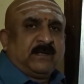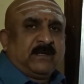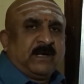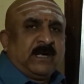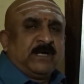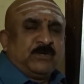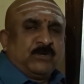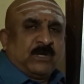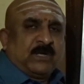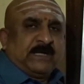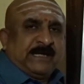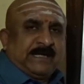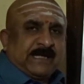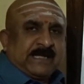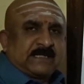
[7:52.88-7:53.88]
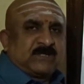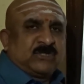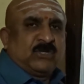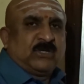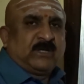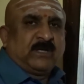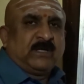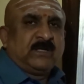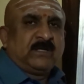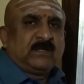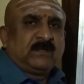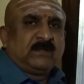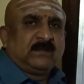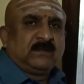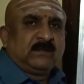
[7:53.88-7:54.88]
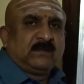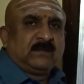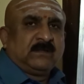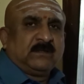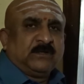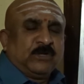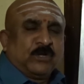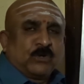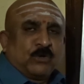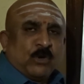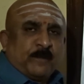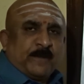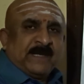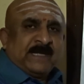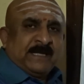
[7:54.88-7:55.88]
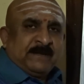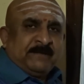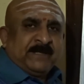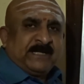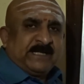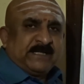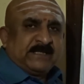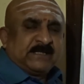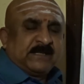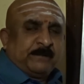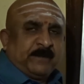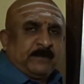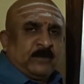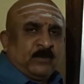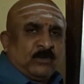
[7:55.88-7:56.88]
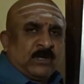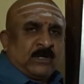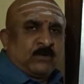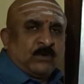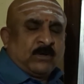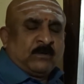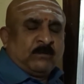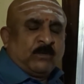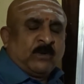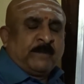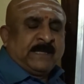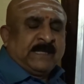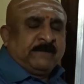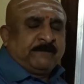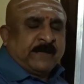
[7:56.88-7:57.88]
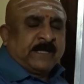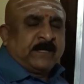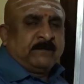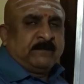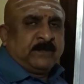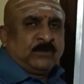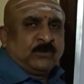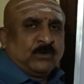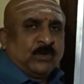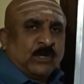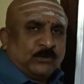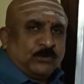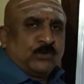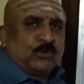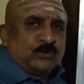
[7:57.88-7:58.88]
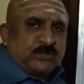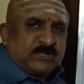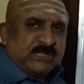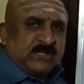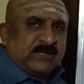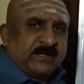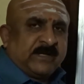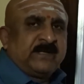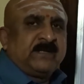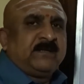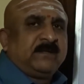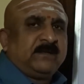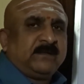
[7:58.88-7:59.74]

and your debtor's children, your open enmities, people who are openly fighting with you, those children,